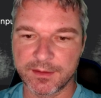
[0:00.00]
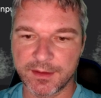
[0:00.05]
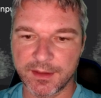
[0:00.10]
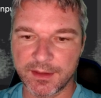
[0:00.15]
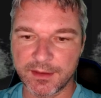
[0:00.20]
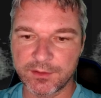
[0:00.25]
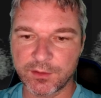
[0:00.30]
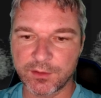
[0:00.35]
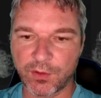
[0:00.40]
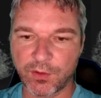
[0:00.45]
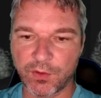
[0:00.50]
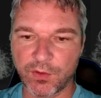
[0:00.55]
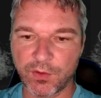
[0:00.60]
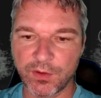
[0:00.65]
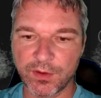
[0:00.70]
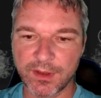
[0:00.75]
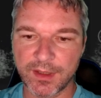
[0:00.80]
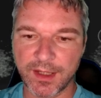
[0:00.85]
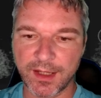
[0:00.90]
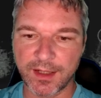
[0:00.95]
get
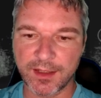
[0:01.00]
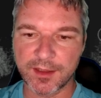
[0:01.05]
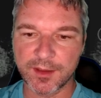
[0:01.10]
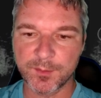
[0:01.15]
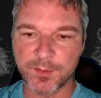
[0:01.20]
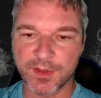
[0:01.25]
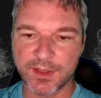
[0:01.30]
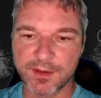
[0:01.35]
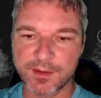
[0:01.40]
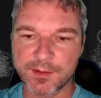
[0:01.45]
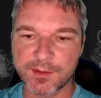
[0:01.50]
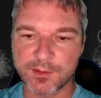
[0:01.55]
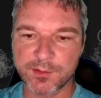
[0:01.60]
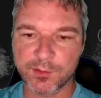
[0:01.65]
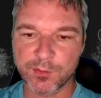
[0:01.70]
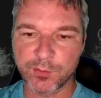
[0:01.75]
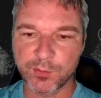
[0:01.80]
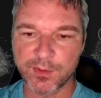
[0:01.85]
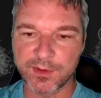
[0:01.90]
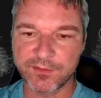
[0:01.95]
all
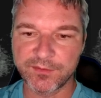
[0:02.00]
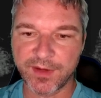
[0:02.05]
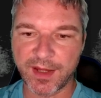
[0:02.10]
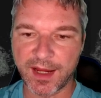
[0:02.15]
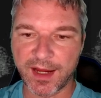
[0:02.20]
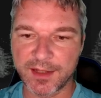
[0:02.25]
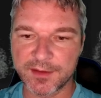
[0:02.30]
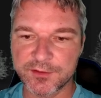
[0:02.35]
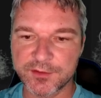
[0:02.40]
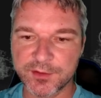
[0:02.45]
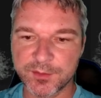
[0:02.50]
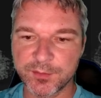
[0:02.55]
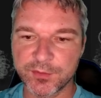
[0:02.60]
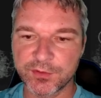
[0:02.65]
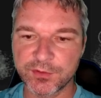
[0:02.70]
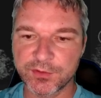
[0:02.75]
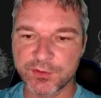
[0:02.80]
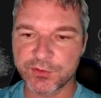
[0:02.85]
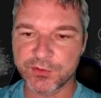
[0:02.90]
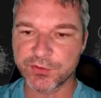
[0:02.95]
elements with
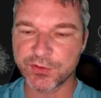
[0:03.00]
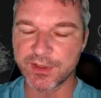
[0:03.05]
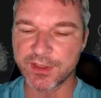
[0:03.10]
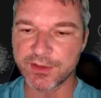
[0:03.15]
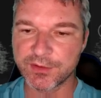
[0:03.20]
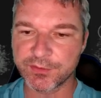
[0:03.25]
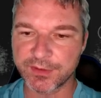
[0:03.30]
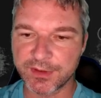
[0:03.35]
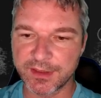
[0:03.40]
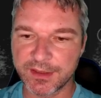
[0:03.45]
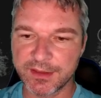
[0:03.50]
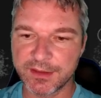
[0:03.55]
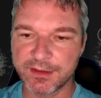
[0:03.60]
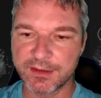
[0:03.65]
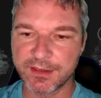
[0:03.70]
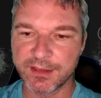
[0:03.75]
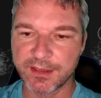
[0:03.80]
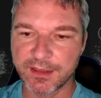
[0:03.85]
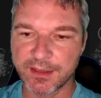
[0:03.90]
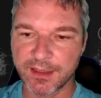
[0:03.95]
attribute tree
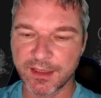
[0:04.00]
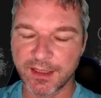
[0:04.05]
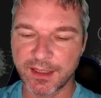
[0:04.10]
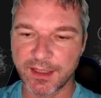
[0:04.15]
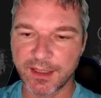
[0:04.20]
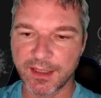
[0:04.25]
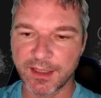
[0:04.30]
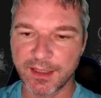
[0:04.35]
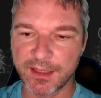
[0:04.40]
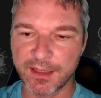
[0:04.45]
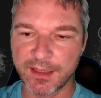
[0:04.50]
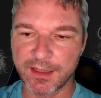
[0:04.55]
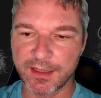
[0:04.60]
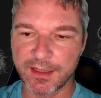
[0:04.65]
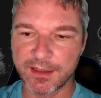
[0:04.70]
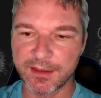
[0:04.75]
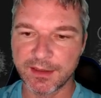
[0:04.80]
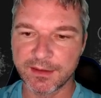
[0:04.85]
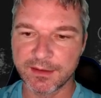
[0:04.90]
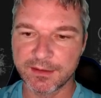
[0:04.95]
grid
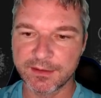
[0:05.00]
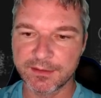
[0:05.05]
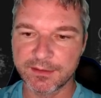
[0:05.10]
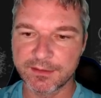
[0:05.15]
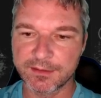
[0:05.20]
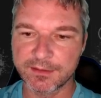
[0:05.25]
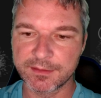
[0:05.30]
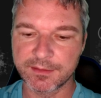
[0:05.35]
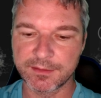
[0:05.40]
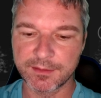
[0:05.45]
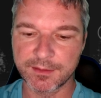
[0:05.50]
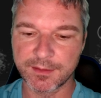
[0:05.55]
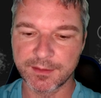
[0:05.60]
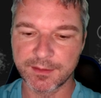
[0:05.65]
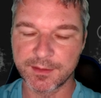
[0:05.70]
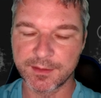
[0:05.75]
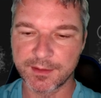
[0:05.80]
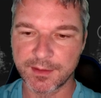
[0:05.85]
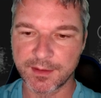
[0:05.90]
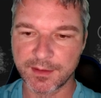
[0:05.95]
and
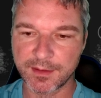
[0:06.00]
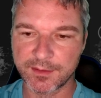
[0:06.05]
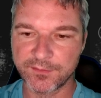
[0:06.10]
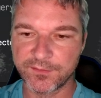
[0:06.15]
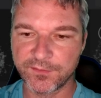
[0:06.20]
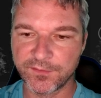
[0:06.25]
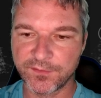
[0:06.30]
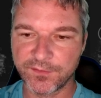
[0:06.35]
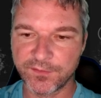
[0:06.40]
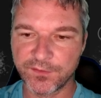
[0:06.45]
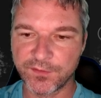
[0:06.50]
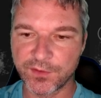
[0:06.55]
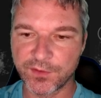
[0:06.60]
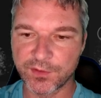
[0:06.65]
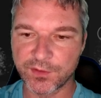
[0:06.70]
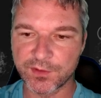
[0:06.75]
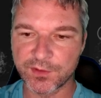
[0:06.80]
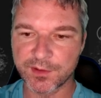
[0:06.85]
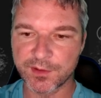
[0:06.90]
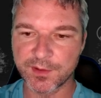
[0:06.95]
let's say
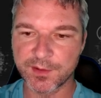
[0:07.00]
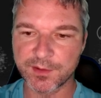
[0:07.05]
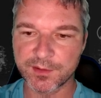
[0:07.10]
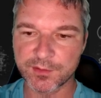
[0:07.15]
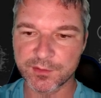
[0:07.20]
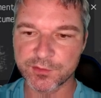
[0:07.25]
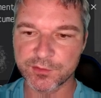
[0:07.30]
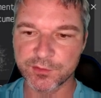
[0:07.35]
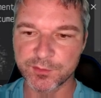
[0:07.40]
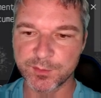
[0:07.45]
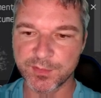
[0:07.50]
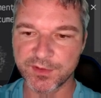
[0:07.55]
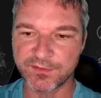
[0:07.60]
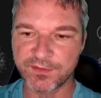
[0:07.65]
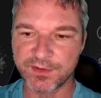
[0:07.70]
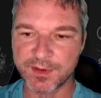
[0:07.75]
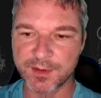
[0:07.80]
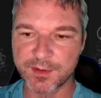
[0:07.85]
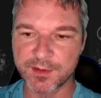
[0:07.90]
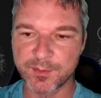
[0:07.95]
first should be
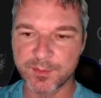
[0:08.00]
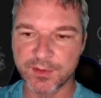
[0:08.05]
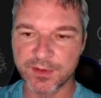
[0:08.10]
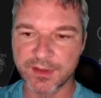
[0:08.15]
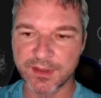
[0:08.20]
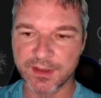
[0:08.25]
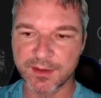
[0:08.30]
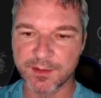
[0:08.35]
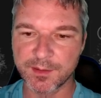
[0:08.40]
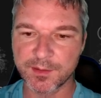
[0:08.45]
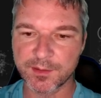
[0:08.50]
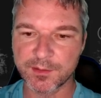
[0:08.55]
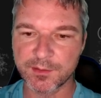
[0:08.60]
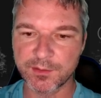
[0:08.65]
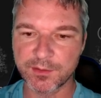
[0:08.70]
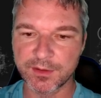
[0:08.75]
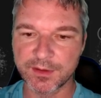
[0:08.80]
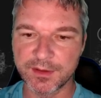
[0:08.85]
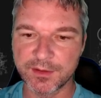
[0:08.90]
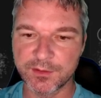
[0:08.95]
visible and
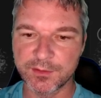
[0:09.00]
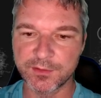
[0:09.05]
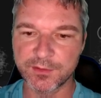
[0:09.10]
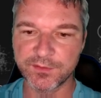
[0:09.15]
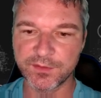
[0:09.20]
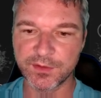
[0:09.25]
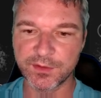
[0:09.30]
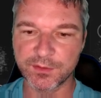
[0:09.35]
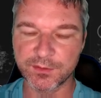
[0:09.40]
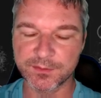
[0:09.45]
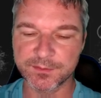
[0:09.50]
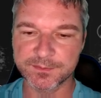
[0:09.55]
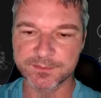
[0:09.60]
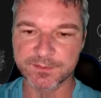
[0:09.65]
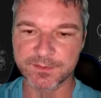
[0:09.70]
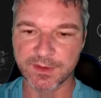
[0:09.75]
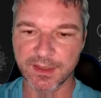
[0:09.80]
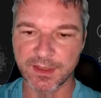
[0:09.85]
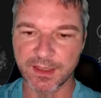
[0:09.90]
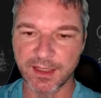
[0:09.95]
scroll into view.
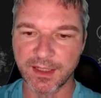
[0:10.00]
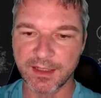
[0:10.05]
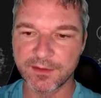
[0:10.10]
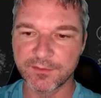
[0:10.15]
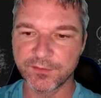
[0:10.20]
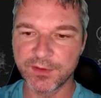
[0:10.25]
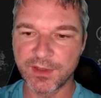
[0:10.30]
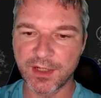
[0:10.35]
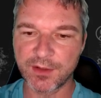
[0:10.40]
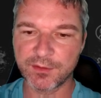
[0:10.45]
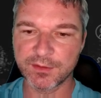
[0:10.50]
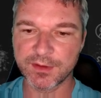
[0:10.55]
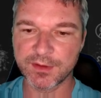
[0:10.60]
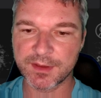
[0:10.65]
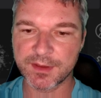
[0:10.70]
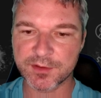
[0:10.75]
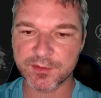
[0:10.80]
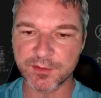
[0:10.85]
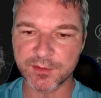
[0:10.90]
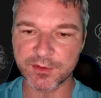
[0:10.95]
And for now,
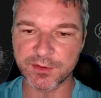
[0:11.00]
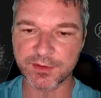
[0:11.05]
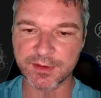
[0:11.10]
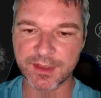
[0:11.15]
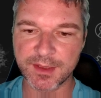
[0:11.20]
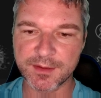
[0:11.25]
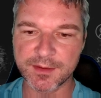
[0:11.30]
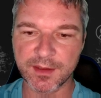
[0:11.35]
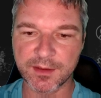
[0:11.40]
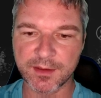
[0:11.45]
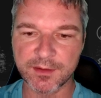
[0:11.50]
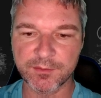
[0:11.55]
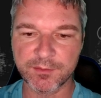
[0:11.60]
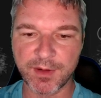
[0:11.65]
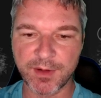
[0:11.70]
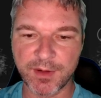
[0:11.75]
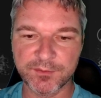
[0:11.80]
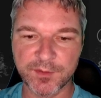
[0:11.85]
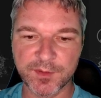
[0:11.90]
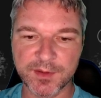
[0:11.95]
let's just return. Let's not
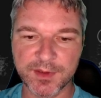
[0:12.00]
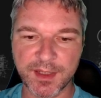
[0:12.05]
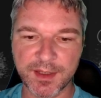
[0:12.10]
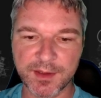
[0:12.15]
run those